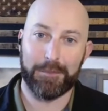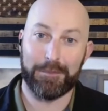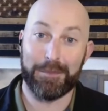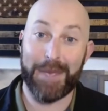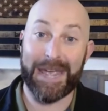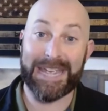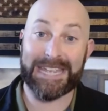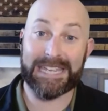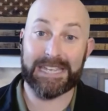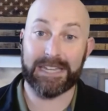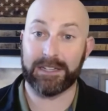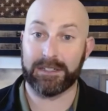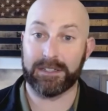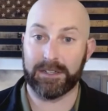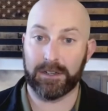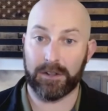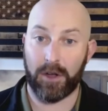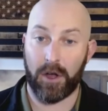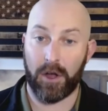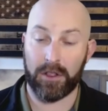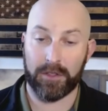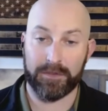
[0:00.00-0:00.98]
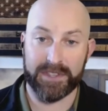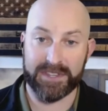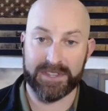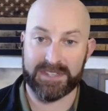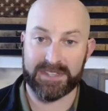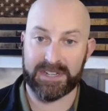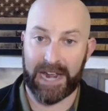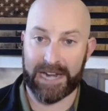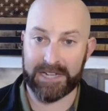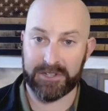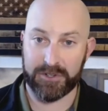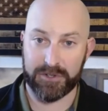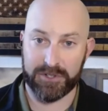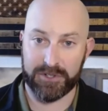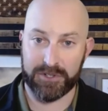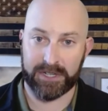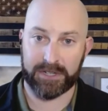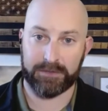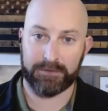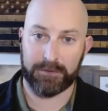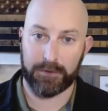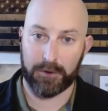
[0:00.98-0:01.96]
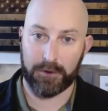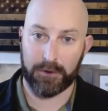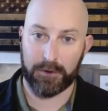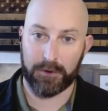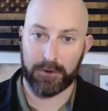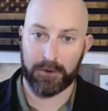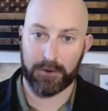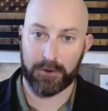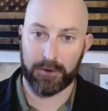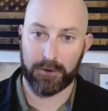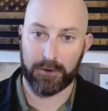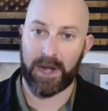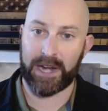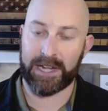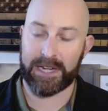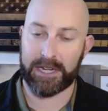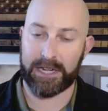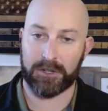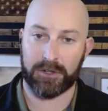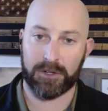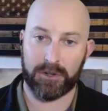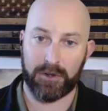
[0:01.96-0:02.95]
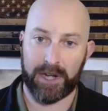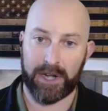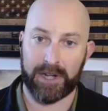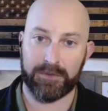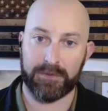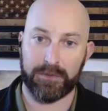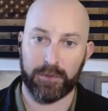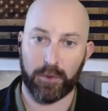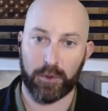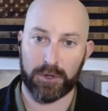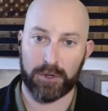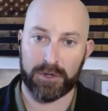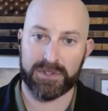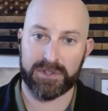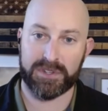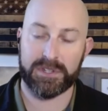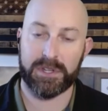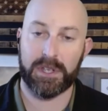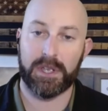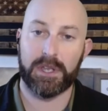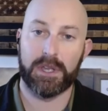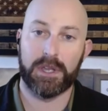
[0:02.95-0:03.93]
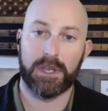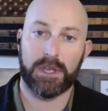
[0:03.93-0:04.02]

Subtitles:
making all of this nitrogen fertilizer right here in Grand Forks.